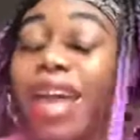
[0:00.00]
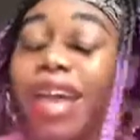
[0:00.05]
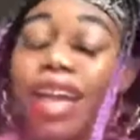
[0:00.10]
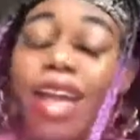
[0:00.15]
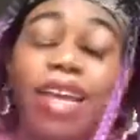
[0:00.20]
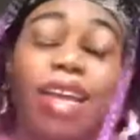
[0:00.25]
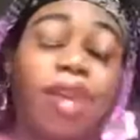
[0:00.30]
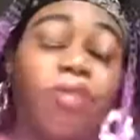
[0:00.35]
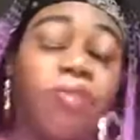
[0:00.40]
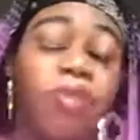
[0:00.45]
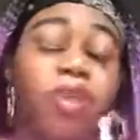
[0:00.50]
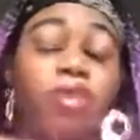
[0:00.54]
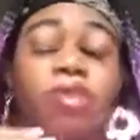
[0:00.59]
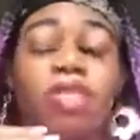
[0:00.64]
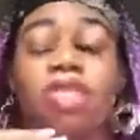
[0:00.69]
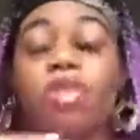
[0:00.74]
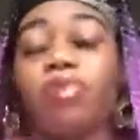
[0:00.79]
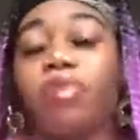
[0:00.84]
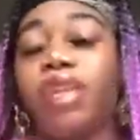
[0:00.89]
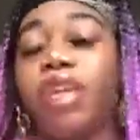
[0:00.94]
I got videos that's
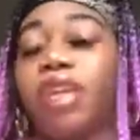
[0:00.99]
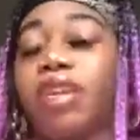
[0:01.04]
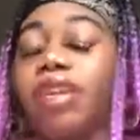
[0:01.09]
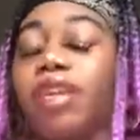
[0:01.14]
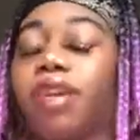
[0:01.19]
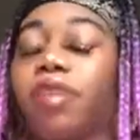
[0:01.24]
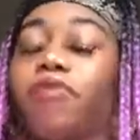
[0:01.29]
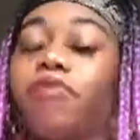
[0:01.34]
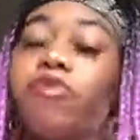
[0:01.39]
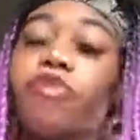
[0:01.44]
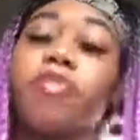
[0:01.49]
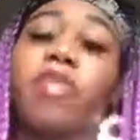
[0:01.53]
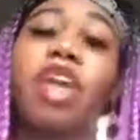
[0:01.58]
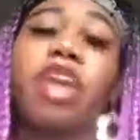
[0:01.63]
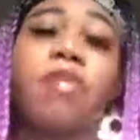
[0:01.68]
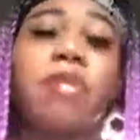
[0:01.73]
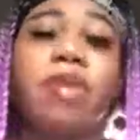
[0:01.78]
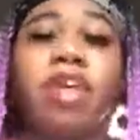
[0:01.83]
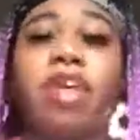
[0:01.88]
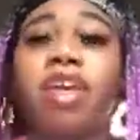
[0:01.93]
planned up for
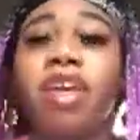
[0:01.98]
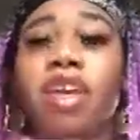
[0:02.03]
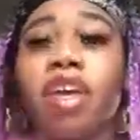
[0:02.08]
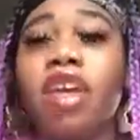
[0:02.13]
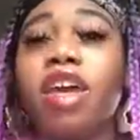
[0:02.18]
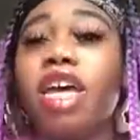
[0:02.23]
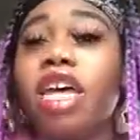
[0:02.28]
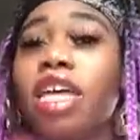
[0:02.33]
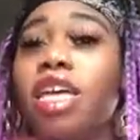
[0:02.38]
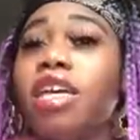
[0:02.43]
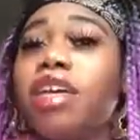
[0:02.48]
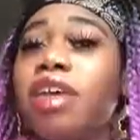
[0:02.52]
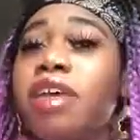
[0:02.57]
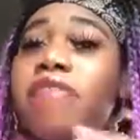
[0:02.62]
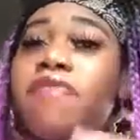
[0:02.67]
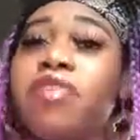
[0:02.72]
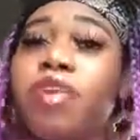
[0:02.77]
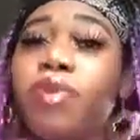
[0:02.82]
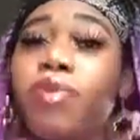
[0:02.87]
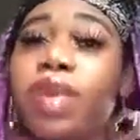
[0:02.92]
maybe a
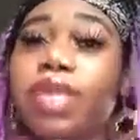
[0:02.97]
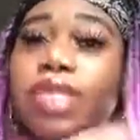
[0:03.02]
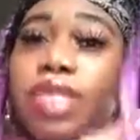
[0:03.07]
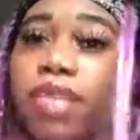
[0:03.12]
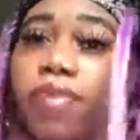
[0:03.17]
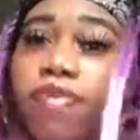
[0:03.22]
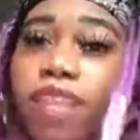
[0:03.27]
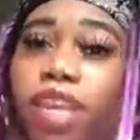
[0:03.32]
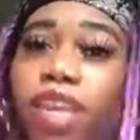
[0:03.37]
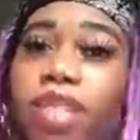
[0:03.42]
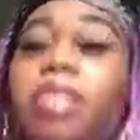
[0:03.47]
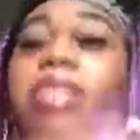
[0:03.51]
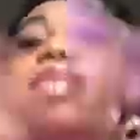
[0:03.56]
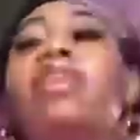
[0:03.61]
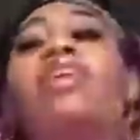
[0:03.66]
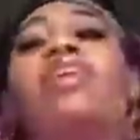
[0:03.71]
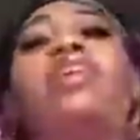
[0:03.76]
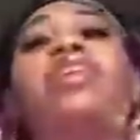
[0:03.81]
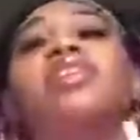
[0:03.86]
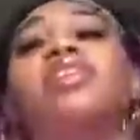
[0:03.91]
few weeks in advance.
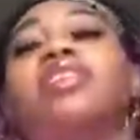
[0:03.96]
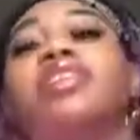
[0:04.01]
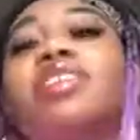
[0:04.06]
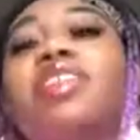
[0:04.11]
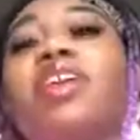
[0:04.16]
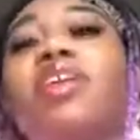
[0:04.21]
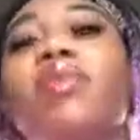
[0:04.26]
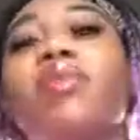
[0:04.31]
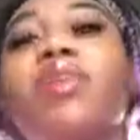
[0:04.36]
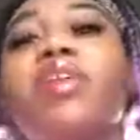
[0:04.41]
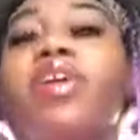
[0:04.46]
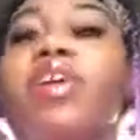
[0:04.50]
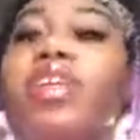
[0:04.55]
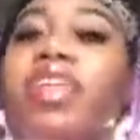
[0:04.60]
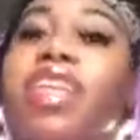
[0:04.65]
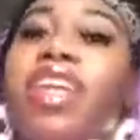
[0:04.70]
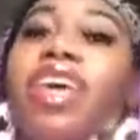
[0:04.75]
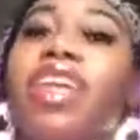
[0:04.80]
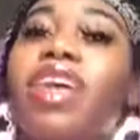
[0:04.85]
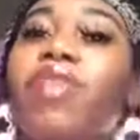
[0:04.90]
So
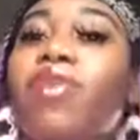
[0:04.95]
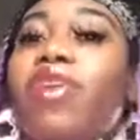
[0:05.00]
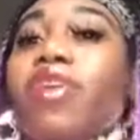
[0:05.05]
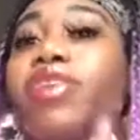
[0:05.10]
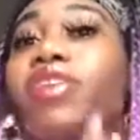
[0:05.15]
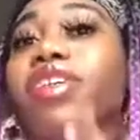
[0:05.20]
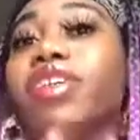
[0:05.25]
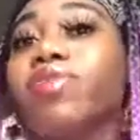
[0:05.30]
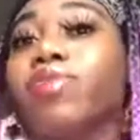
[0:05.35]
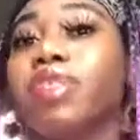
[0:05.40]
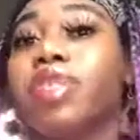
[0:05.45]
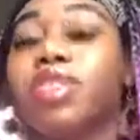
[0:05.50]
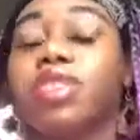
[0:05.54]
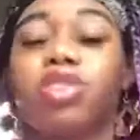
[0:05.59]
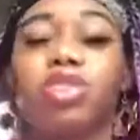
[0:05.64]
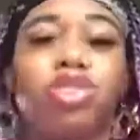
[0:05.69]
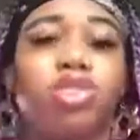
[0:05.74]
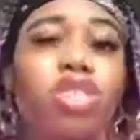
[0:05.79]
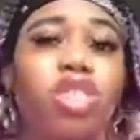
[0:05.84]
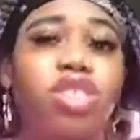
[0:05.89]
now that we are done with this
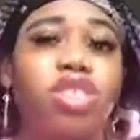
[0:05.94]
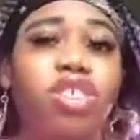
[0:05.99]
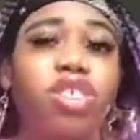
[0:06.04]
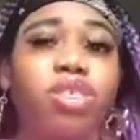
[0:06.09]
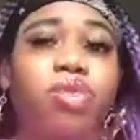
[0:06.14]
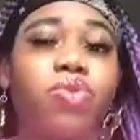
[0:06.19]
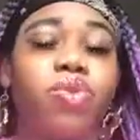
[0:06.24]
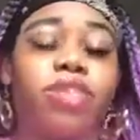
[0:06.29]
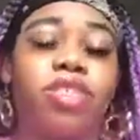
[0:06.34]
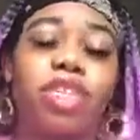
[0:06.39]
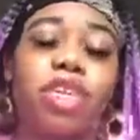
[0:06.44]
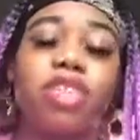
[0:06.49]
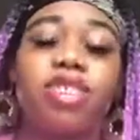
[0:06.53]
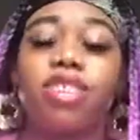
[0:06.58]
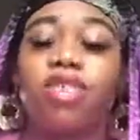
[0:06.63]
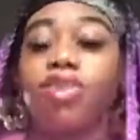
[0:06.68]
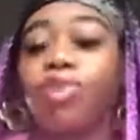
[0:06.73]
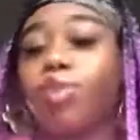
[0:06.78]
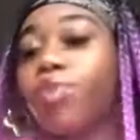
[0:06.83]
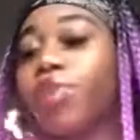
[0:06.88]
introduction, which I still
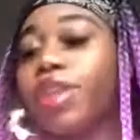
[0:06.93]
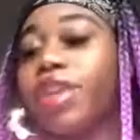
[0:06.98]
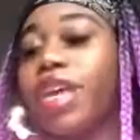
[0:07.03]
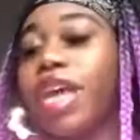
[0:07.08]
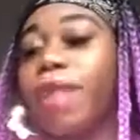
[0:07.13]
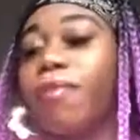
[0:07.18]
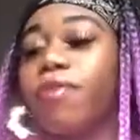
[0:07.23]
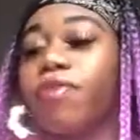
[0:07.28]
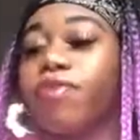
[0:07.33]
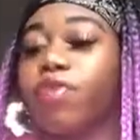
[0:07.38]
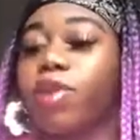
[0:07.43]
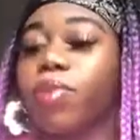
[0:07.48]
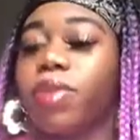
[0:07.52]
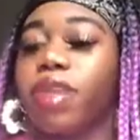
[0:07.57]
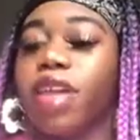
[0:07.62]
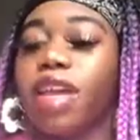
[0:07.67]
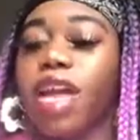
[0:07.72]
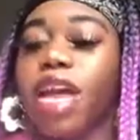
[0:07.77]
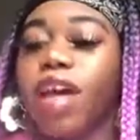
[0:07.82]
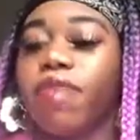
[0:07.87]
don't really formally
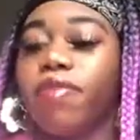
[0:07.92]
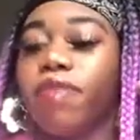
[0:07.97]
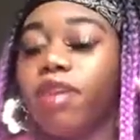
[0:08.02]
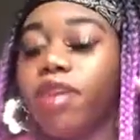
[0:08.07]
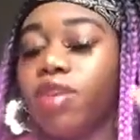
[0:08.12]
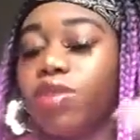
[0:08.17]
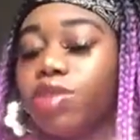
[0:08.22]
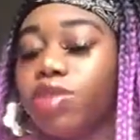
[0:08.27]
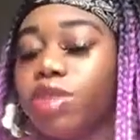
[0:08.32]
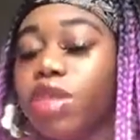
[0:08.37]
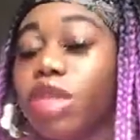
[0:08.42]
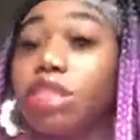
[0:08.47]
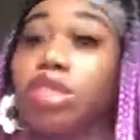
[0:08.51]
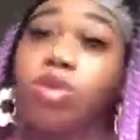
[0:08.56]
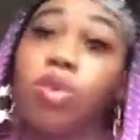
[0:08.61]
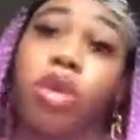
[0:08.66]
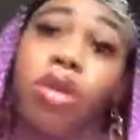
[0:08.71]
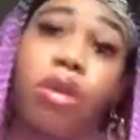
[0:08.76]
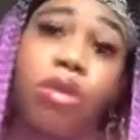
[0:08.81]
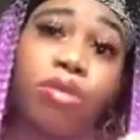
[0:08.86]
have an introduction
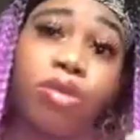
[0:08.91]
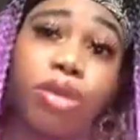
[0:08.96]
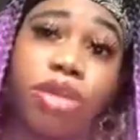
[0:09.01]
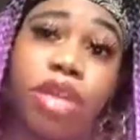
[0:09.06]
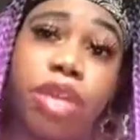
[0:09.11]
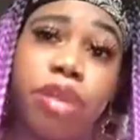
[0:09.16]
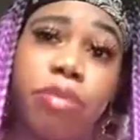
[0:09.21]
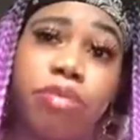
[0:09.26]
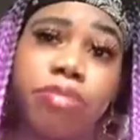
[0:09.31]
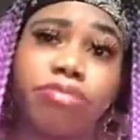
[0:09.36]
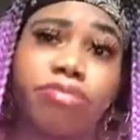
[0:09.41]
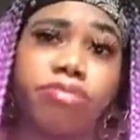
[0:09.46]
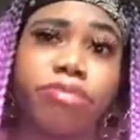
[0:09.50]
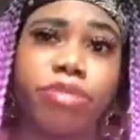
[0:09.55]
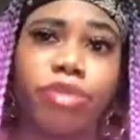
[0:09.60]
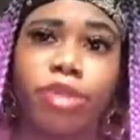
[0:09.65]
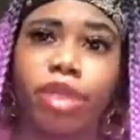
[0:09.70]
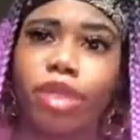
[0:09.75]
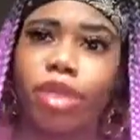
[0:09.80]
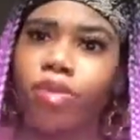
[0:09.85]
what I'm going to do yet.
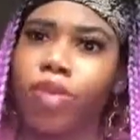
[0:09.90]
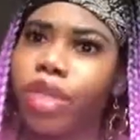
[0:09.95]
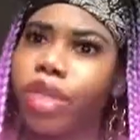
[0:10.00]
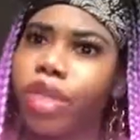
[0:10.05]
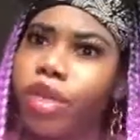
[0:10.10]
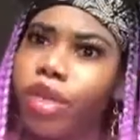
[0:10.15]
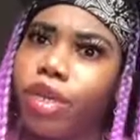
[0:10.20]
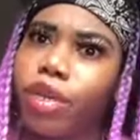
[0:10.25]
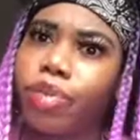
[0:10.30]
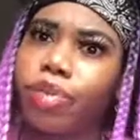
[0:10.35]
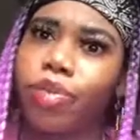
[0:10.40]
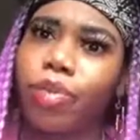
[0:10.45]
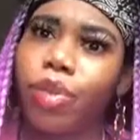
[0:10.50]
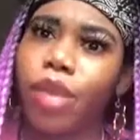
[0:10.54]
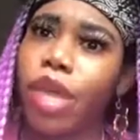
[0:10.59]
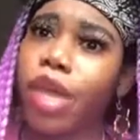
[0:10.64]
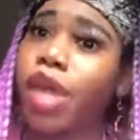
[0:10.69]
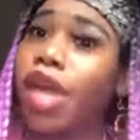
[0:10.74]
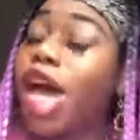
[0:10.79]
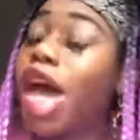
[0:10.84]
I don't really know.
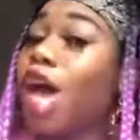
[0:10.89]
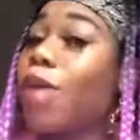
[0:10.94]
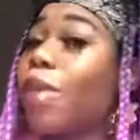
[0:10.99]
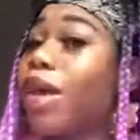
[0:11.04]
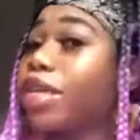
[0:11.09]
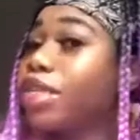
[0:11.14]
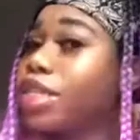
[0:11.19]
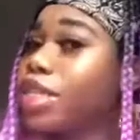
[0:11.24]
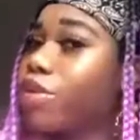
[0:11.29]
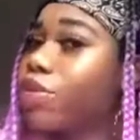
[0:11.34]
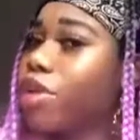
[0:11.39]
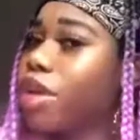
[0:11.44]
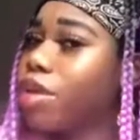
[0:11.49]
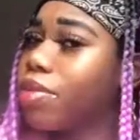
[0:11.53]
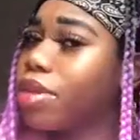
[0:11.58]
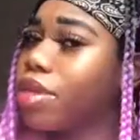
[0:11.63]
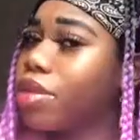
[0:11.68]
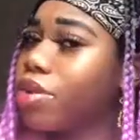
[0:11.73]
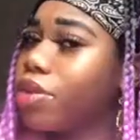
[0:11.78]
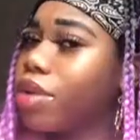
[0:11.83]
I might stick with what I'll be
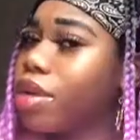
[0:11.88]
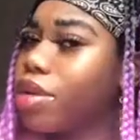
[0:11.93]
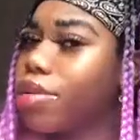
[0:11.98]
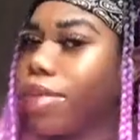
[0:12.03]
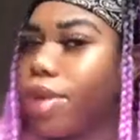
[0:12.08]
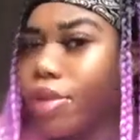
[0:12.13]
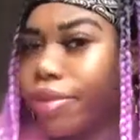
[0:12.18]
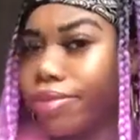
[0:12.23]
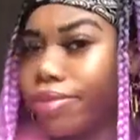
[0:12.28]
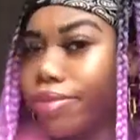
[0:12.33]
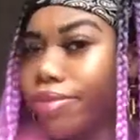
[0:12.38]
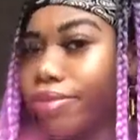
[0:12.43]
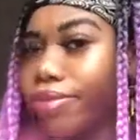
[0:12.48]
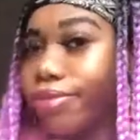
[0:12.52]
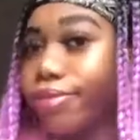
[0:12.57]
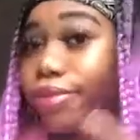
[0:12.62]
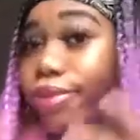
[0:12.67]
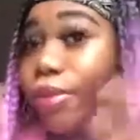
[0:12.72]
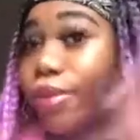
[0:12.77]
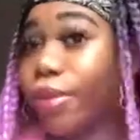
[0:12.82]
doing, but
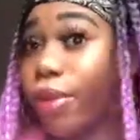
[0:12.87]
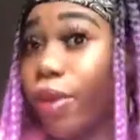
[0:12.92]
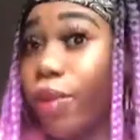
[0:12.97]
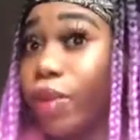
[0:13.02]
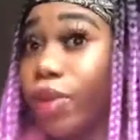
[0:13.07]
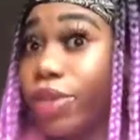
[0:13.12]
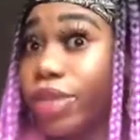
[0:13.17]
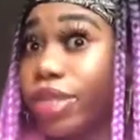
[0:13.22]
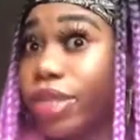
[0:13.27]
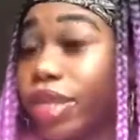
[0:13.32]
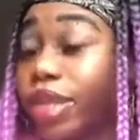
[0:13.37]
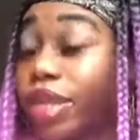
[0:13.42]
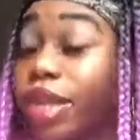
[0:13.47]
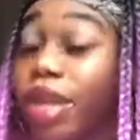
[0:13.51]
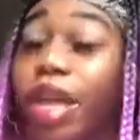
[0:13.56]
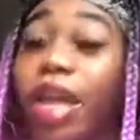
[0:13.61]
we'll see.